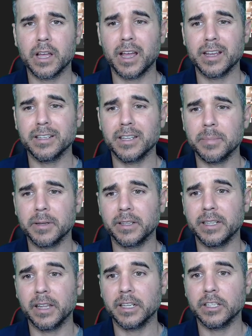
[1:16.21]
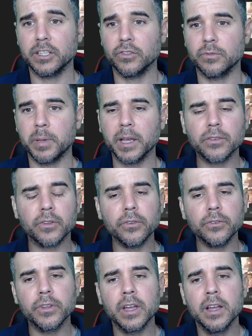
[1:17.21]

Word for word: I typically like to use pixels.